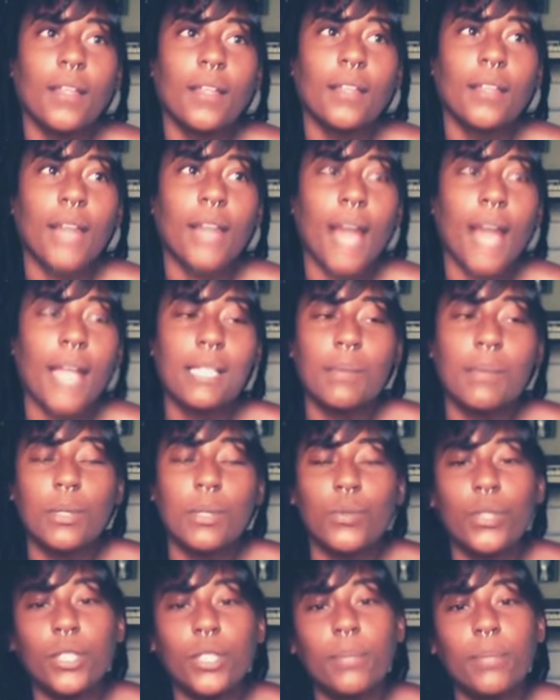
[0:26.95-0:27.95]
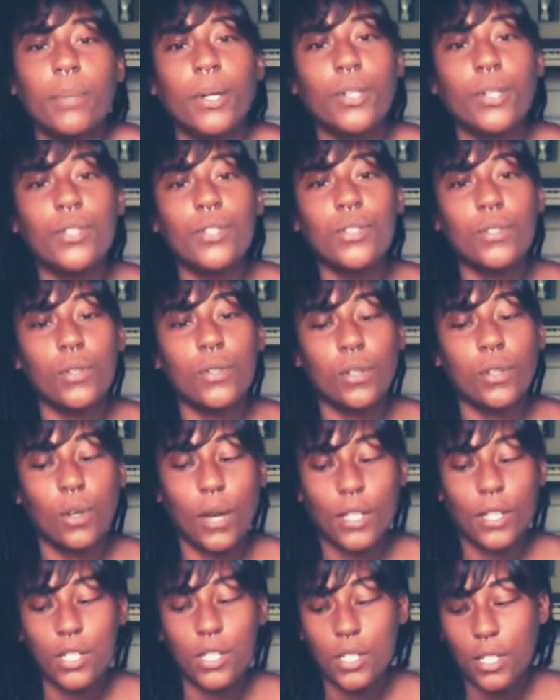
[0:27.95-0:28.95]
They asked me a really personal
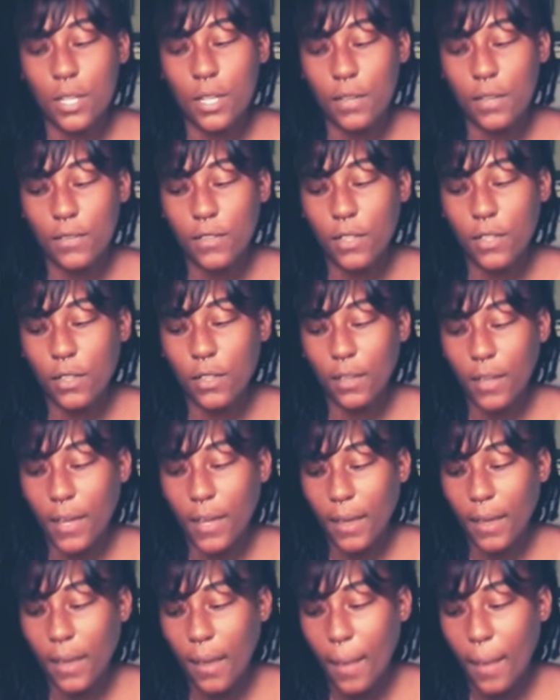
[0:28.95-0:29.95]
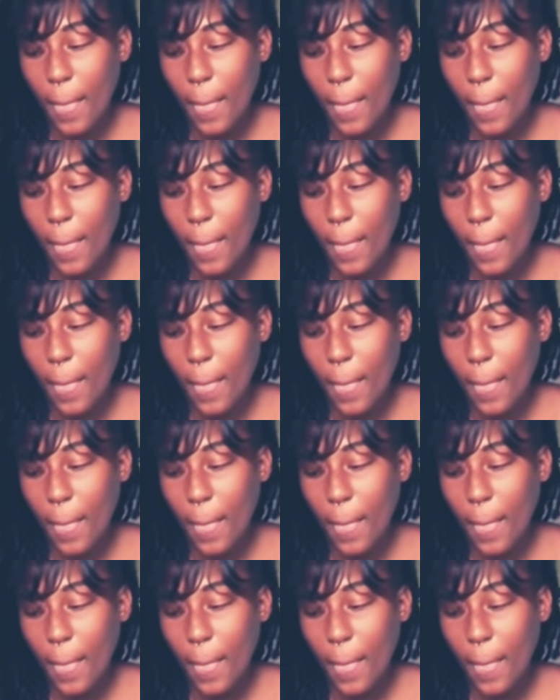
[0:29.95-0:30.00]
question. I feel like.